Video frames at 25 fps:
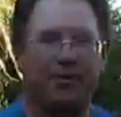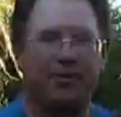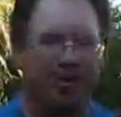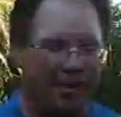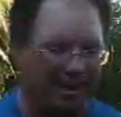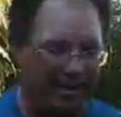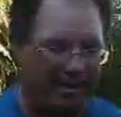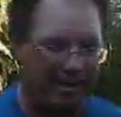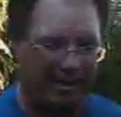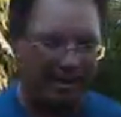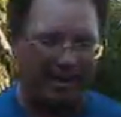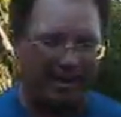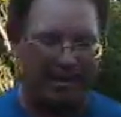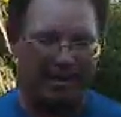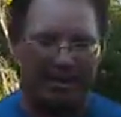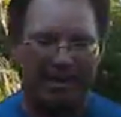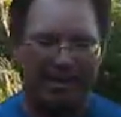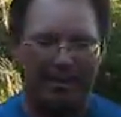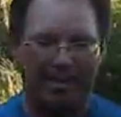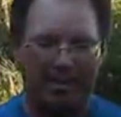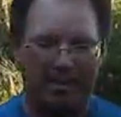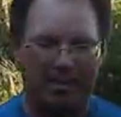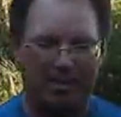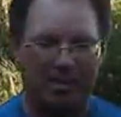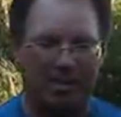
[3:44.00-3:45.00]
this in,
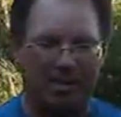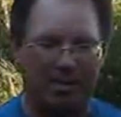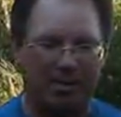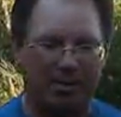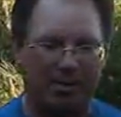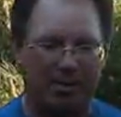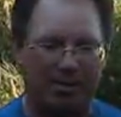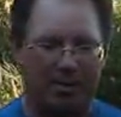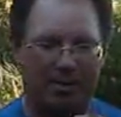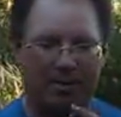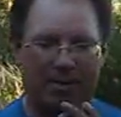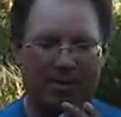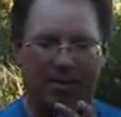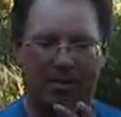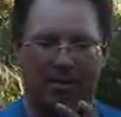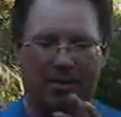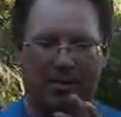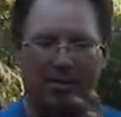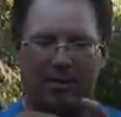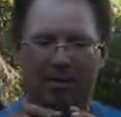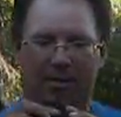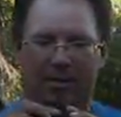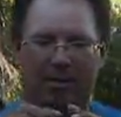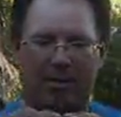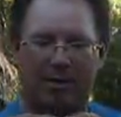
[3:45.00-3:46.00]
let me show you.
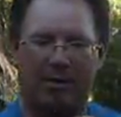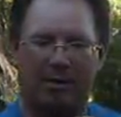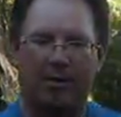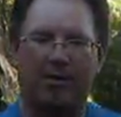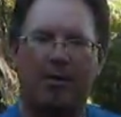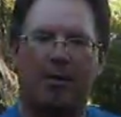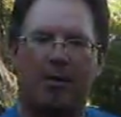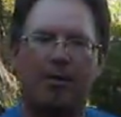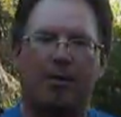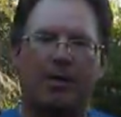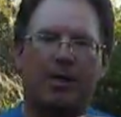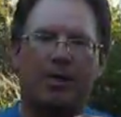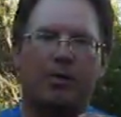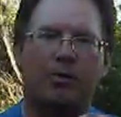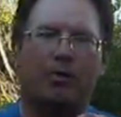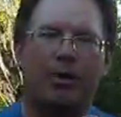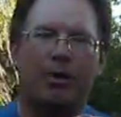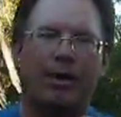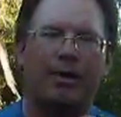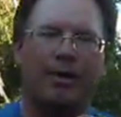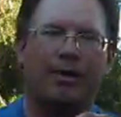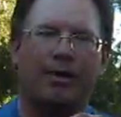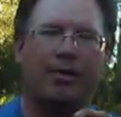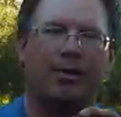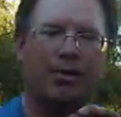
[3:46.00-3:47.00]

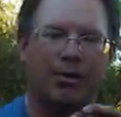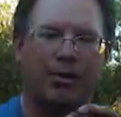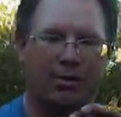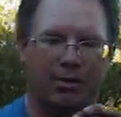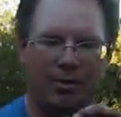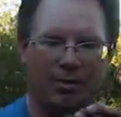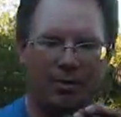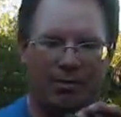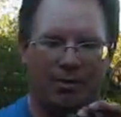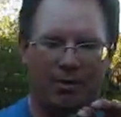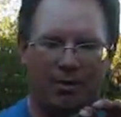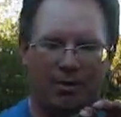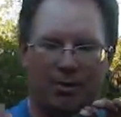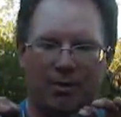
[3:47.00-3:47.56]
Between the two,